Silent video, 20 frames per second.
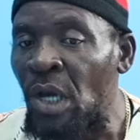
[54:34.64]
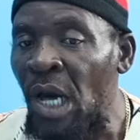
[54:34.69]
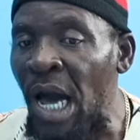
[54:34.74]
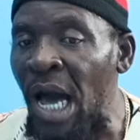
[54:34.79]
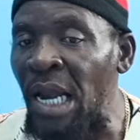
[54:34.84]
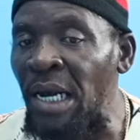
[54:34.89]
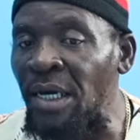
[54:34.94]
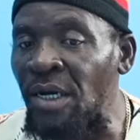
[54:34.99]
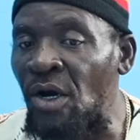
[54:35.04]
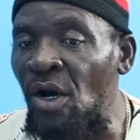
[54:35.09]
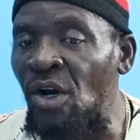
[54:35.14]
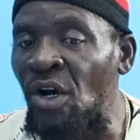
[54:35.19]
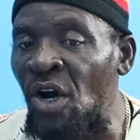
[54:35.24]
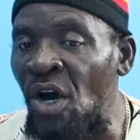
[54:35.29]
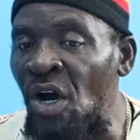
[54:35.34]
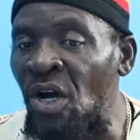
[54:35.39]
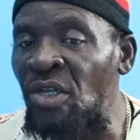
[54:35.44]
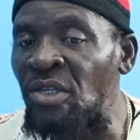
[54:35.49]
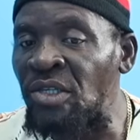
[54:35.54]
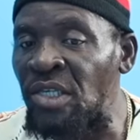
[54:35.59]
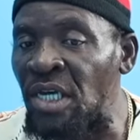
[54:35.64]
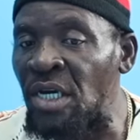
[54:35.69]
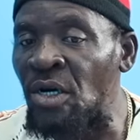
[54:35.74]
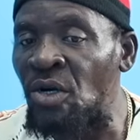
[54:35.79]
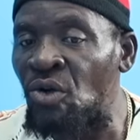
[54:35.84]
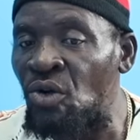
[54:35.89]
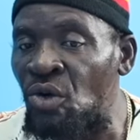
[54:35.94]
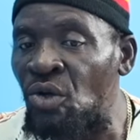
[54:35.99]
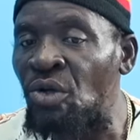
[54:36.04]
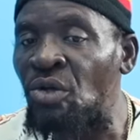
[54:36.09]
Ali Kokok
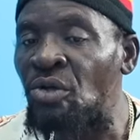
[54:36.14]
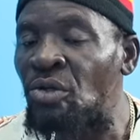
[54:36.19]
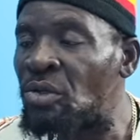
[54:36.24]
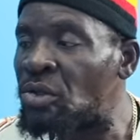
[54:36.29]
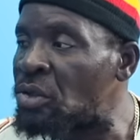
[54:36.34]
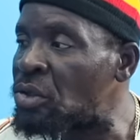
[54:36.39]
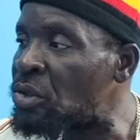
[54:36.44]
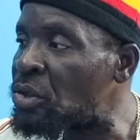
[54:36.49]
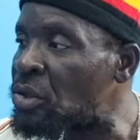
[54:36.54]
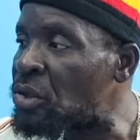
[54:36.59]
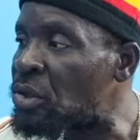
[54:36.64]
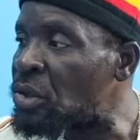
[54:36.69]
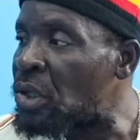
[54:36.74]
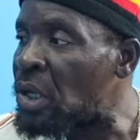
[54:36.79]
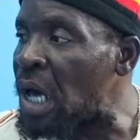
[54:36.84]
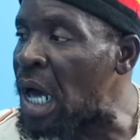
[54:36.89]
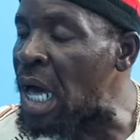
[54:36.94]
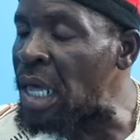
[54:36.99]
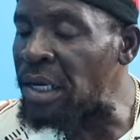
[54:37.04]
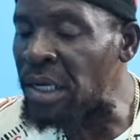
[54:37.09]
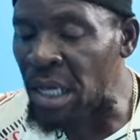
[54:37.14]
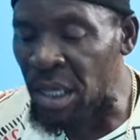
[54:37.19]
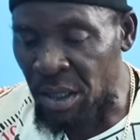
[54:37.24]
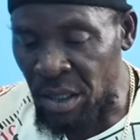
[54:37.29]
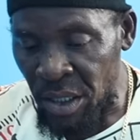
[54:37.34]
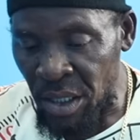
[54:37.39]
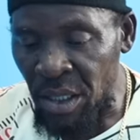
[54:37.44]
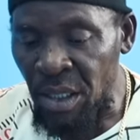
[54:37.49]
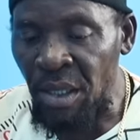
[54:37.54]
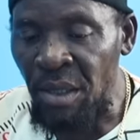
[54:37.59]
sing good. And Bird
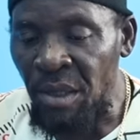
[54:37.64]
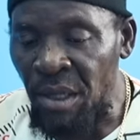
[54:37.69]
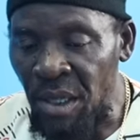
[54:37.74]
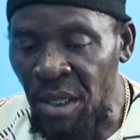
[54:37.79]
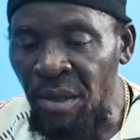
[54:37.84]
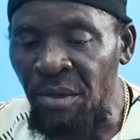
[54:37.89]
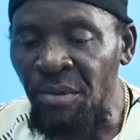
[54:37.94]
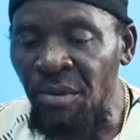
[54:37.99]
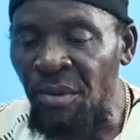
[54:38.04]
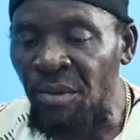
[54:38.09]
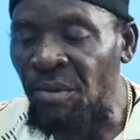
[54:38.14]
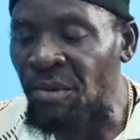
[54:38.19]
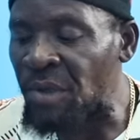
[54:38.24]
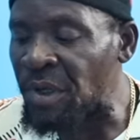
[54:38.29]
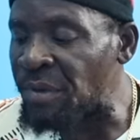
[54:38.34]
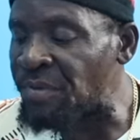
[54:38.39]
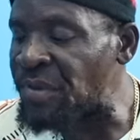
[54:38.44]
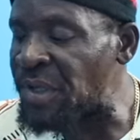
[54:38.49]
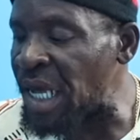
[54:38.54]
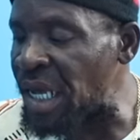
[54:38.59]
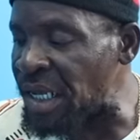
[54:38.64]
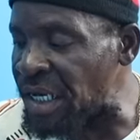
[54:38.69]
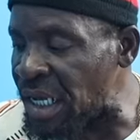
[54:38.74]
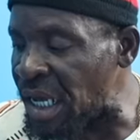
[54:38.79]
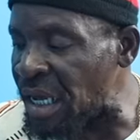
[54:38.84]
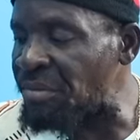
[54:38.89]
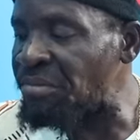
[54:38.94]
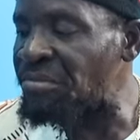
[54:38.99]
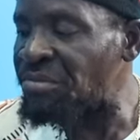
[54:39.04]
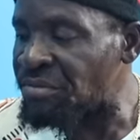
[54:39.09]
singer, man. It take
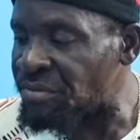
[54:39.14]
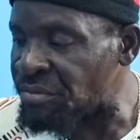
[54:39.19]
them.